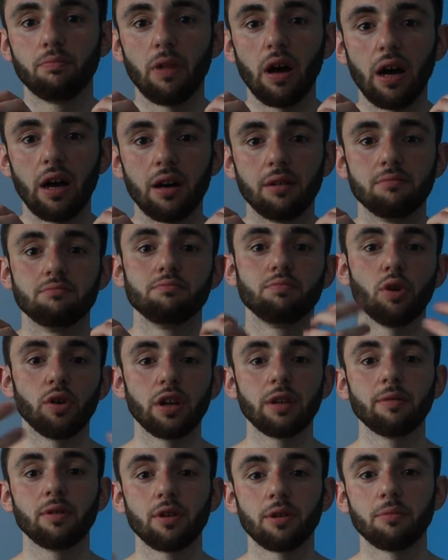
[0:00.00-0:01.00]

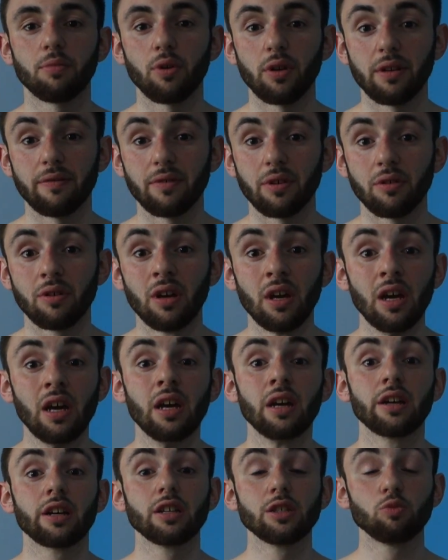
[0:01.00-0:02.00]
bodybuilding point of view,
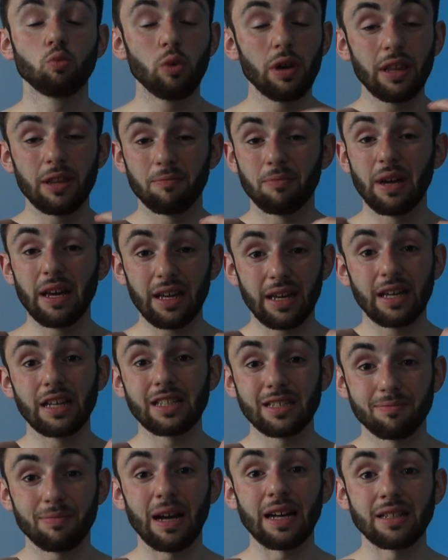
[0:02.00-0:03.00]
because we're the
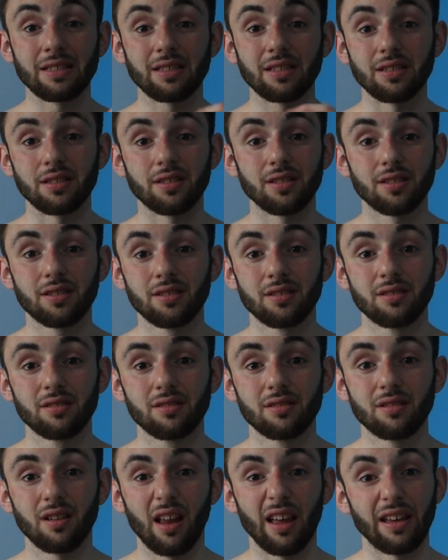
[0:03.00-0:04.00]
pickiest bastards.
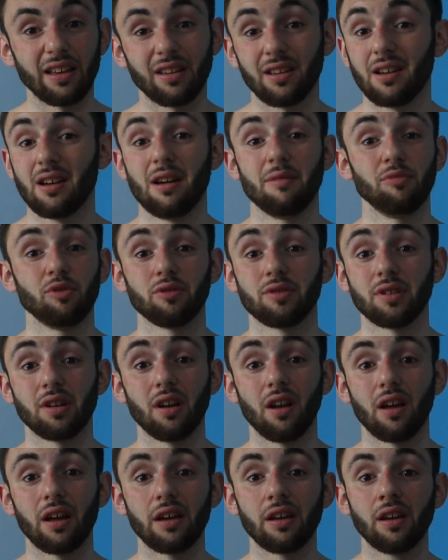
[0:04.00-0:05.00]
Like, I'm not
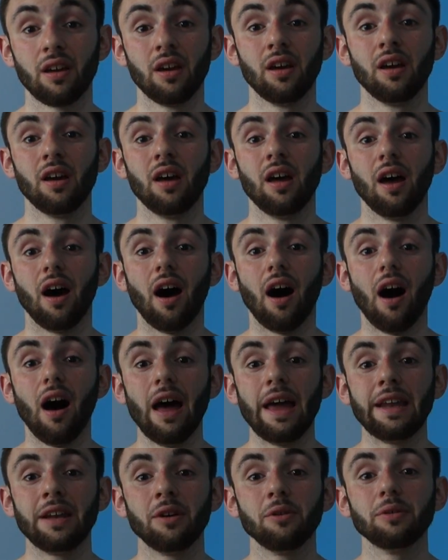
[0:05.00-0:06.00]
gonna lie,
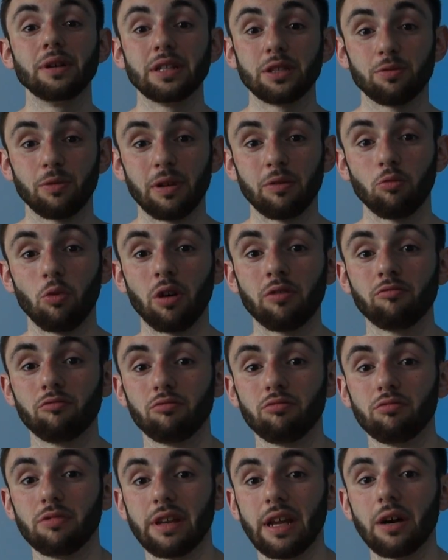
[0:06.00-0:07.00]
I notice when
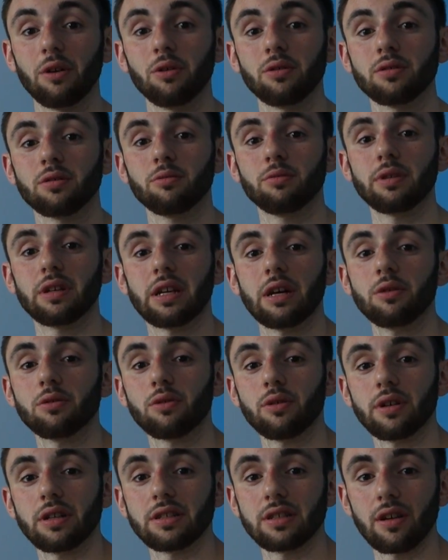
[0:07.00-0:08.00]
one
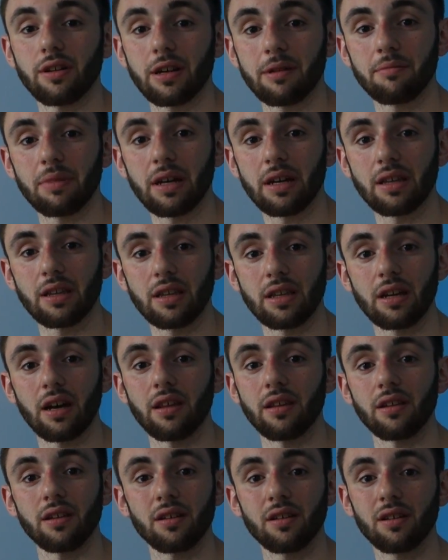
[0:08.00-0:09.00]
deltoid is looking bigger than the
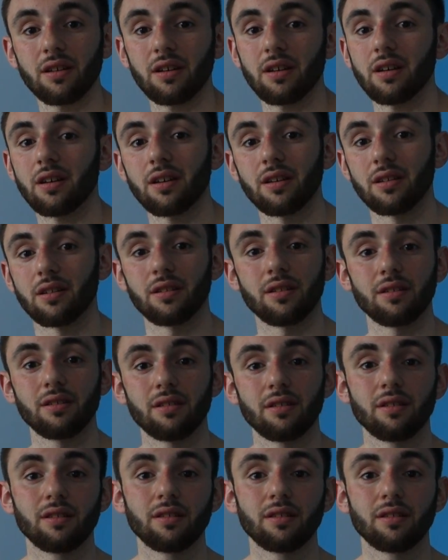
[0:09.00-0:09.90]
other, and